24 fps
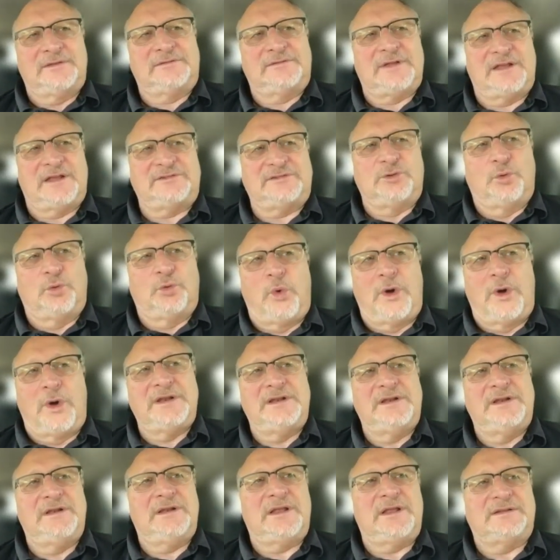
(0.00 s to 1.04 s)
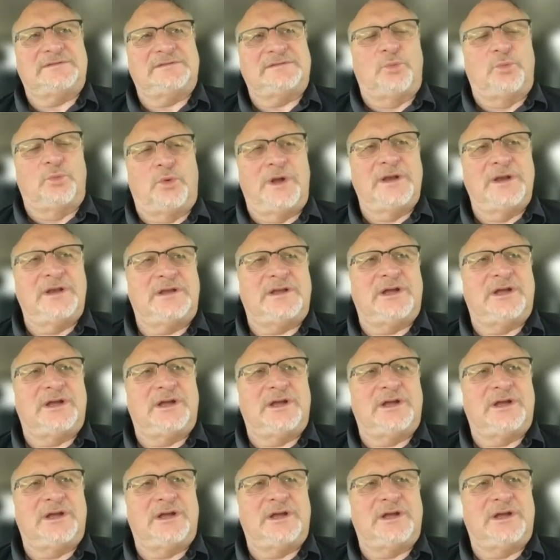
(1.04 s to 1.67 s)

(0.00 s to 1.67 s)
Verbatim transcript: that's the one that's the one